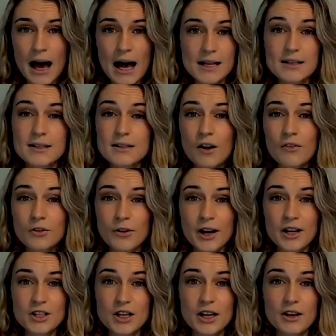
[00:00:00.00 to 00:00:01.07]
As a software
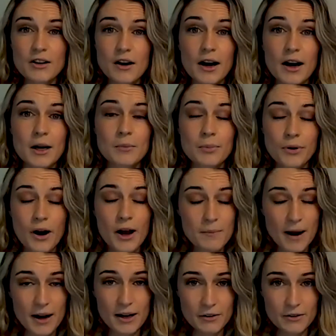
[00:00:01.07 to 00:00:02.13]
engineer, I am
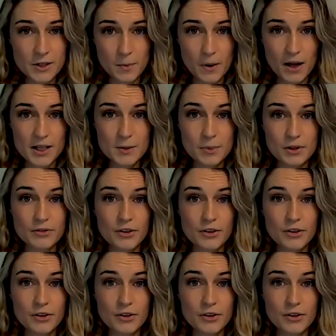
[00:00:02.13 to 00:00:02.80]
primarily responsible